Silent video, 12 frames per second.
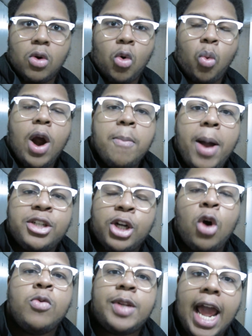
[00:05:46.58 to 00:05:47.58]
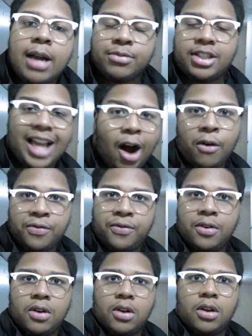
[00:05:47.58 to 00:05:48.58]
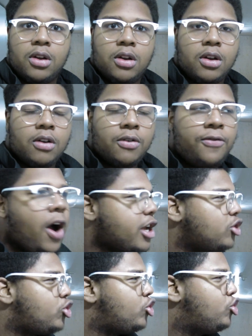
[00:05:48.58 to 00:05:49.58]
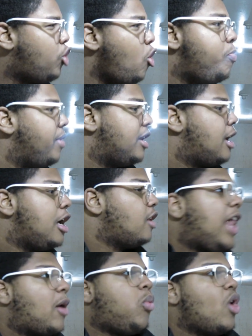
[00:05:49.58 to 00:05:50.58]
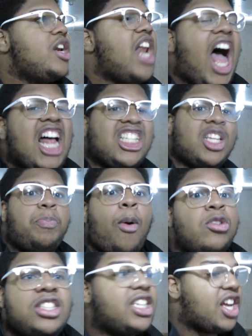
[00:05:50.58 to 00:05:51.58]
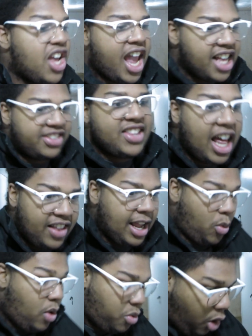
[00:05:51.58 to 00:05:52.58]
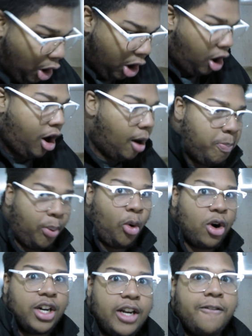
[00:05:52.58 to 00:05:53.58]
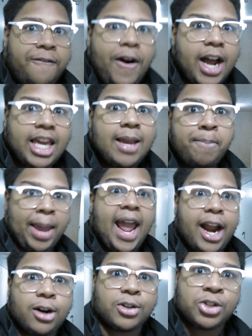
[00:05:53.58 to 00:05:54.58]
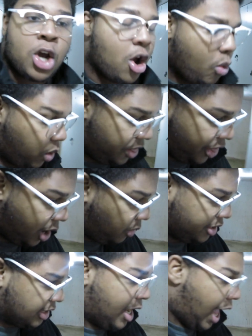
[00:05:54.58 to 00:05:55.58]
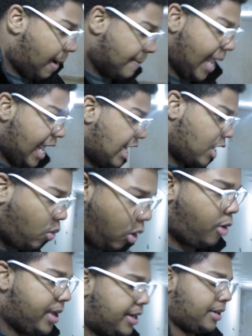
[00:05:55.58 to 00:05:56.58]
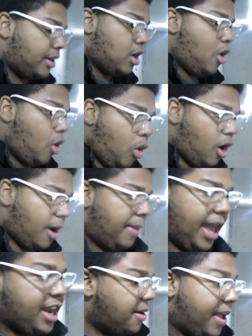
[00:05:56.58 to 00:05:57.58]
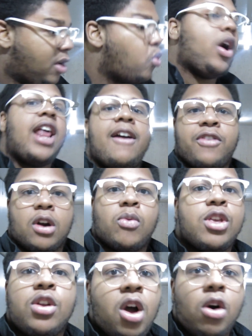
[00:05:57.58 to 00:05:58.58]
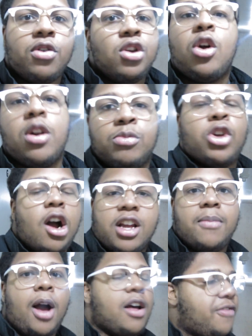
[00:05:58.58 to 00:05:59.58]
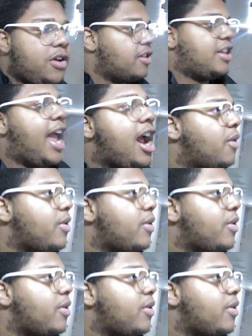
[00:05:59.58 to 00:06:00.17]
Worry about your own damn self. Fucking stupid. Like, we're not supposed to, it's not like we were all born in fucking pairs where there was a man and a woman or a man and a man, whatever. You know what I'm talking about. If you're gay or